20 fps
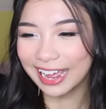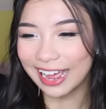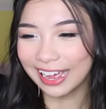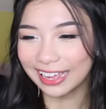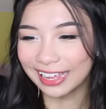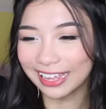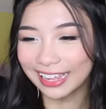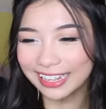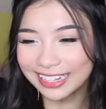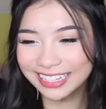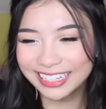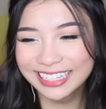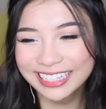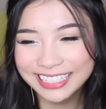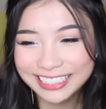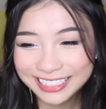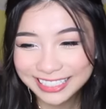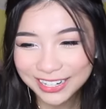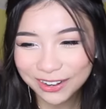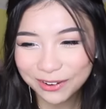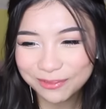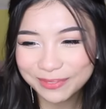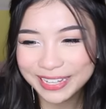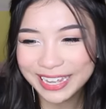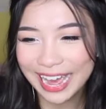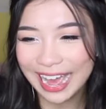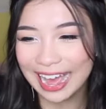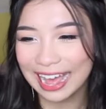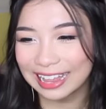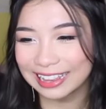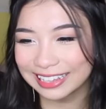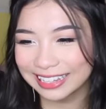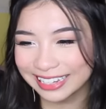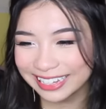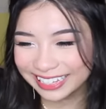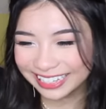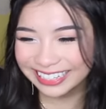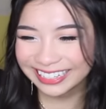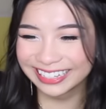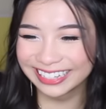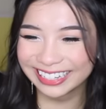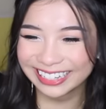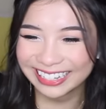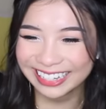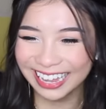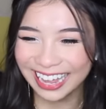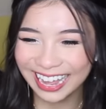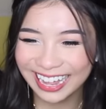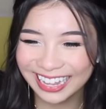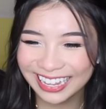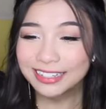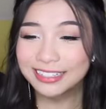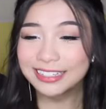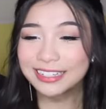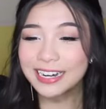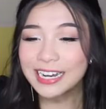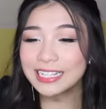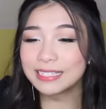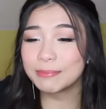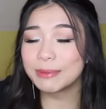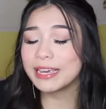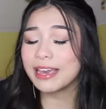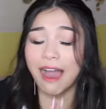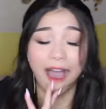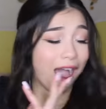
Gaga. she gonna be Ally. she gonna be